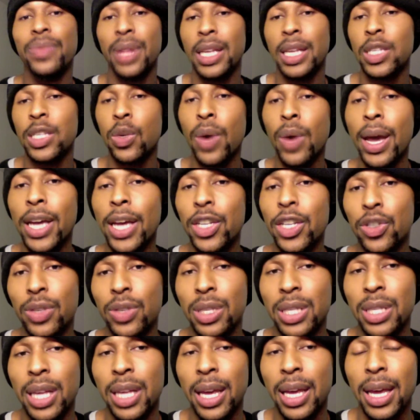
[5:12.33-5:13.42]
it's quite
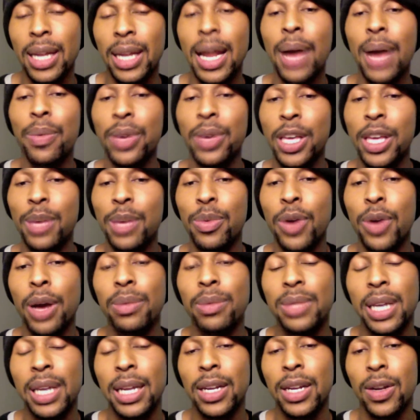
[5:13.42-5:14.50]
interesting, and I'll keep you
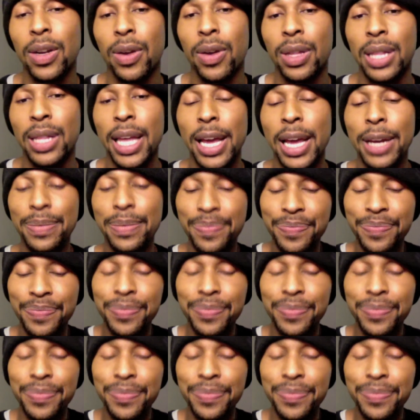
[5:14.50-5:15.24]
updated on that.